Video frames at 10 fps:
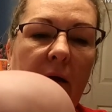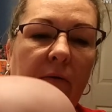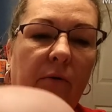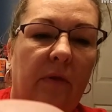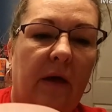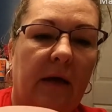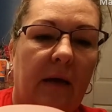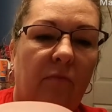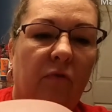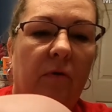I don't know where that
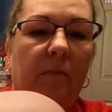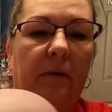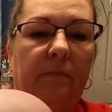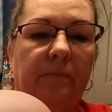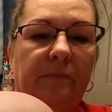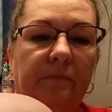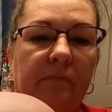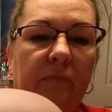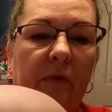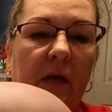came from, but
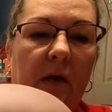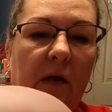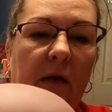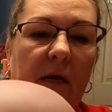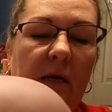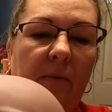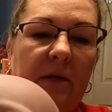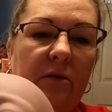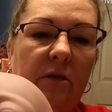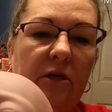
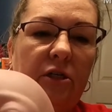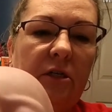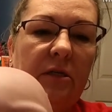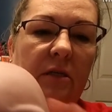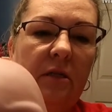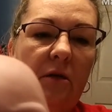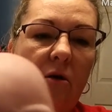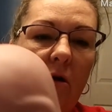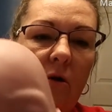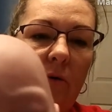anyway, so there she is in the
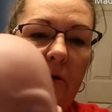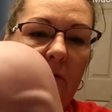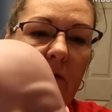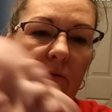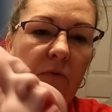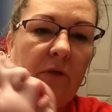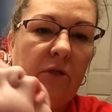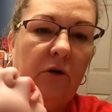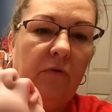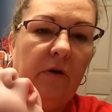dark where it doesn't really
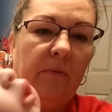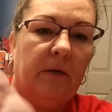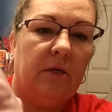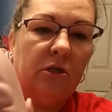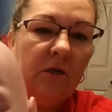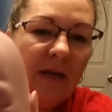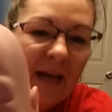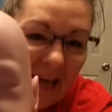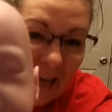show very much.